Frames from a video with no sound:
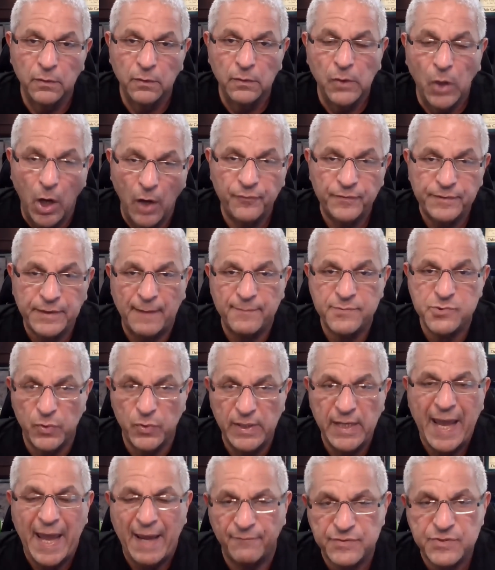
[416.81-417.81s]
Oftentimes, we
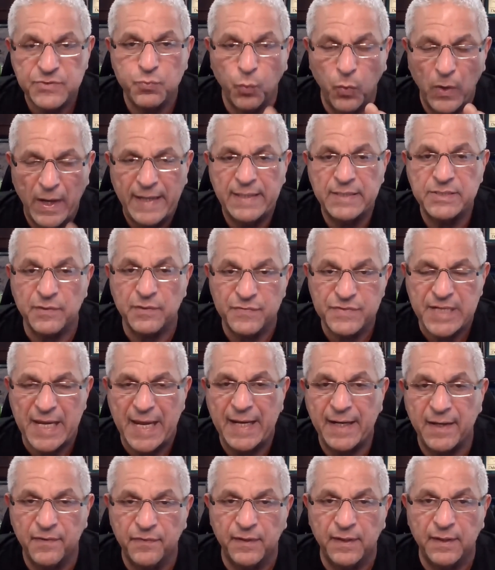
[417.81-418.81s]
have ways of
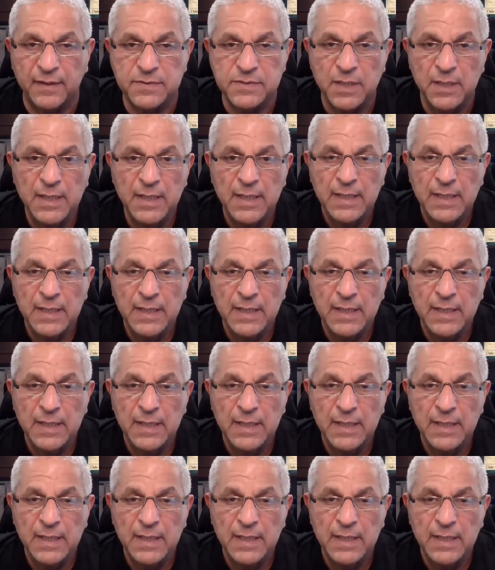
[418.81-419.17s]
saying things